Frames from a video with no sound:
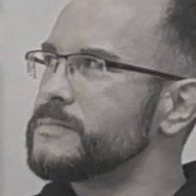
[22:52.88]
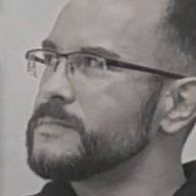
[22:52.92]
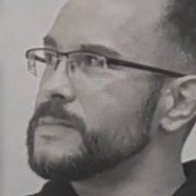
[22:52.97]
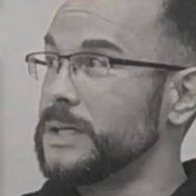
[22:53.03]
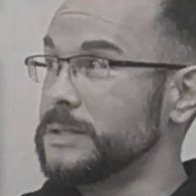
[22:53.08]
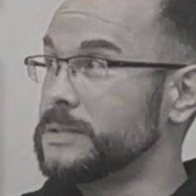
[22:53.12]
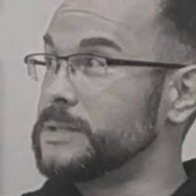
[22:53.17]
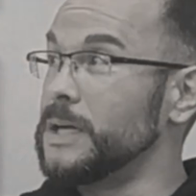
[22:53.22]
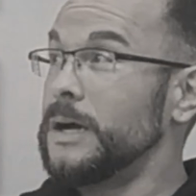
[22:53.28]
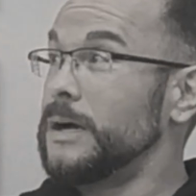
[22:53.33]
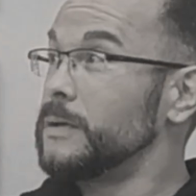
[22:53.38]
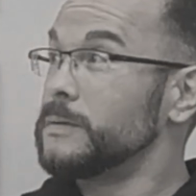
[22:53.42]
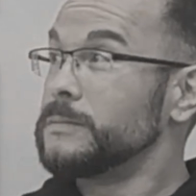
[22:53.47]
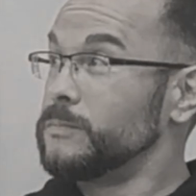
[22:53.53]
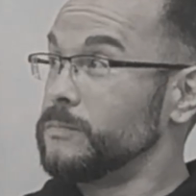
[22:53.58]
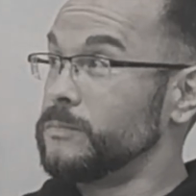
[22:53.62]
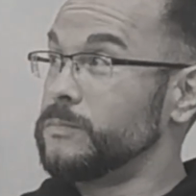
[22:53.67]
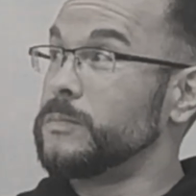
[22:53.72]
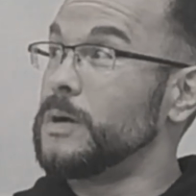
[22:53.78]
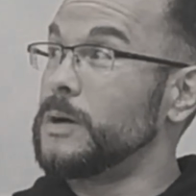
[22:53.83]
I did. I
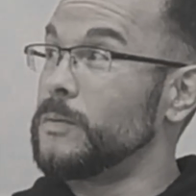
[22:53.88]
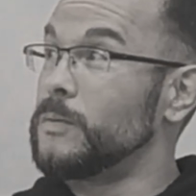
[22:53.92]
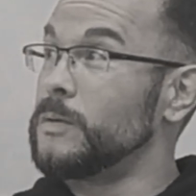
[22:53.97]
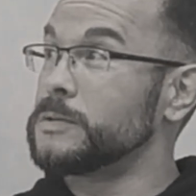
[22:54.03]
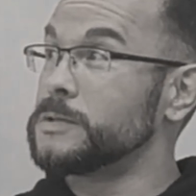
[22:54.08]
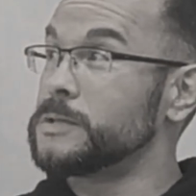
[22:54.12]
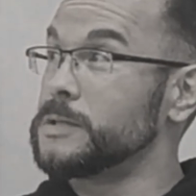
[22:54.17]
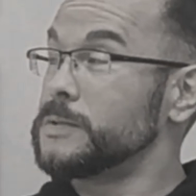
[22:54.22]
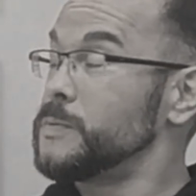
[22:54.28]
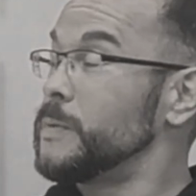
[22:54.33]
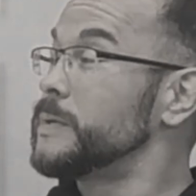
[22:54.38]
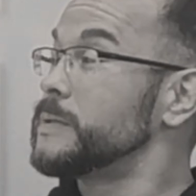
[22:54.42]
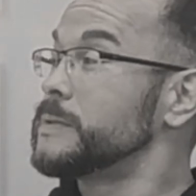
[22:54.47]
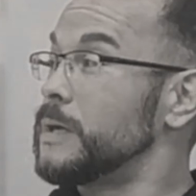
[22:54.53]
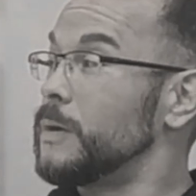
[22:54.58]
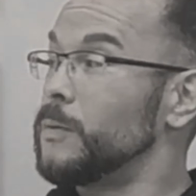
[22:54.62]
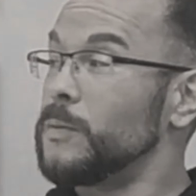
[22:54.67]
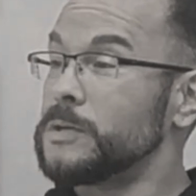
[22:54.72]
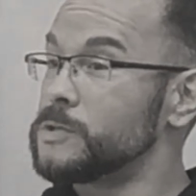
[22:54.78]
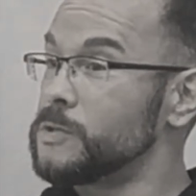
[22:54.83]
watched it twice.
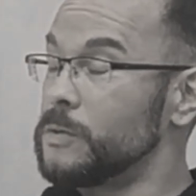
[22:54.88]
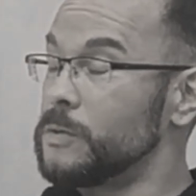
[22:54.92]
I watched.